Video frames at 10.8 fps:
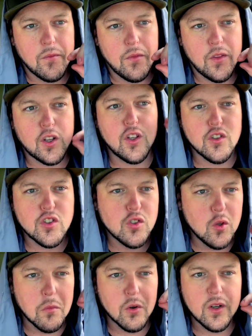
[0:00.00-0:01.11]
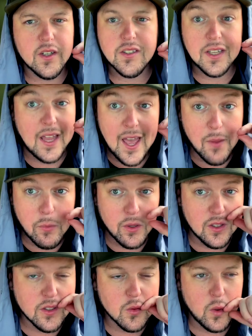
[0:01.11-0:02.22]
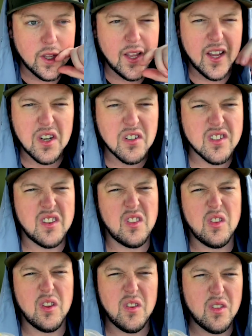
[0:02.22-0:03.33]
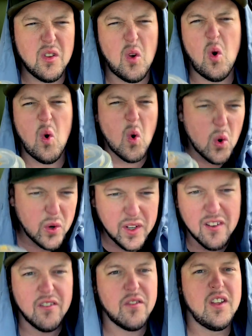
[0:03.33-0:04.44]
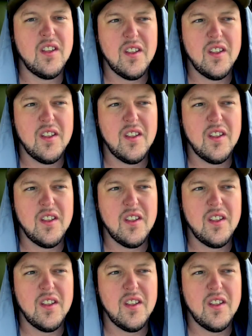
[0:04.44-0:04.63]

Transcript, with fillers: the consumerist, capitalist way and just the hoarding of